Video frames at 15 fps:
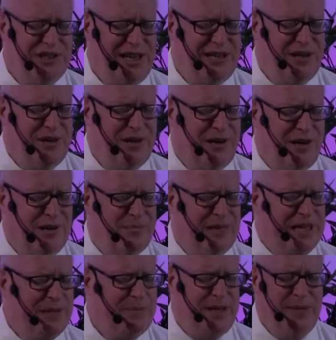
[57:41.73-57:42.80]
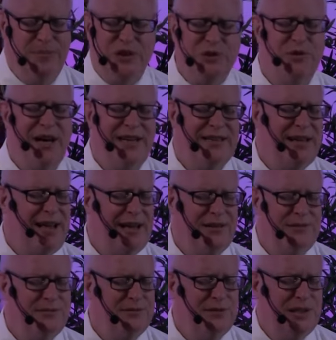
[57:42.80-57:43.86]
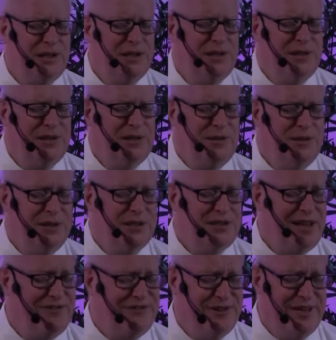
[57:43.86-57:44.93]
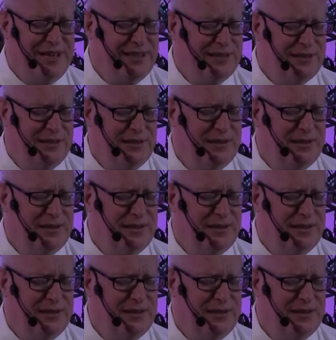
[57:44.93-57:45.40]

I know there are many people right now who are suffering.